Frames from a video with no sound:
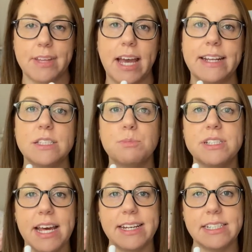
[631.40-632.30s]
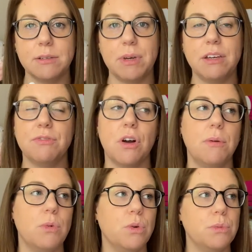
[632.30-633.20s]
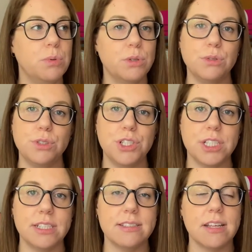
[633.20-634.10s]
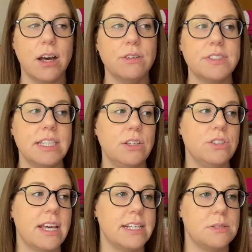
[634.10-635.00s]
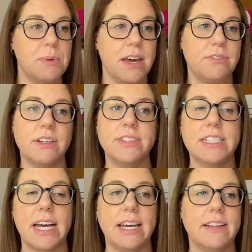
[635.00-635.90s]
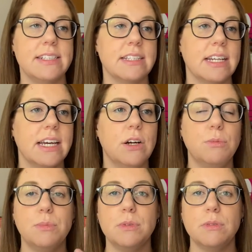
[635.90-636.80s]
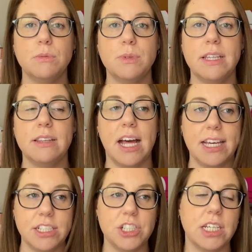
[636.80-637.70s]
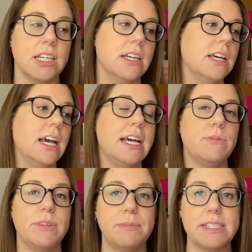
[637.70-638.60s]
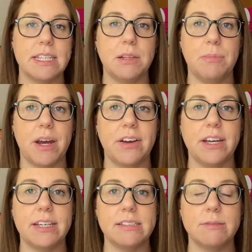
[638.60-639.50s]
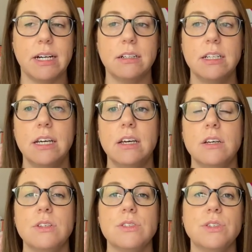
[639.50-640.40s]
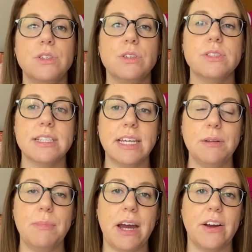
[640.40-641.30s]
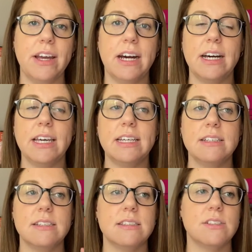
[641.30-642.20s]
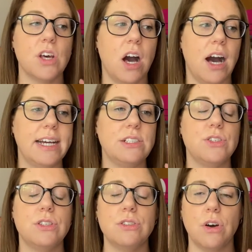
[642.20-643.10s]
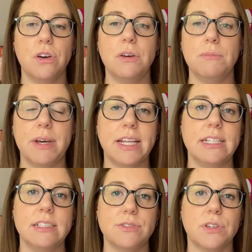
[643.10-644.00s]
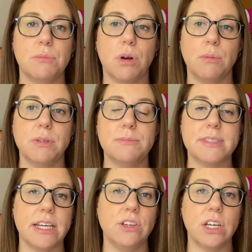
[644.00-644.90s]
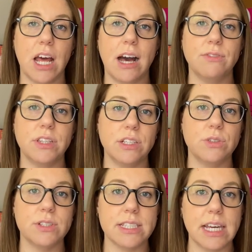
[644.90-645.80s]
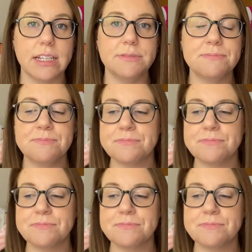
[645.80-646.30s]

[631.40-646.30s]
And it's protecting me from all the pollutions. I obviously use SPF every day. That's going to help with aging and with my skin barrier as well. So your skin barrier is tied to so many different problems that you can have within your skin.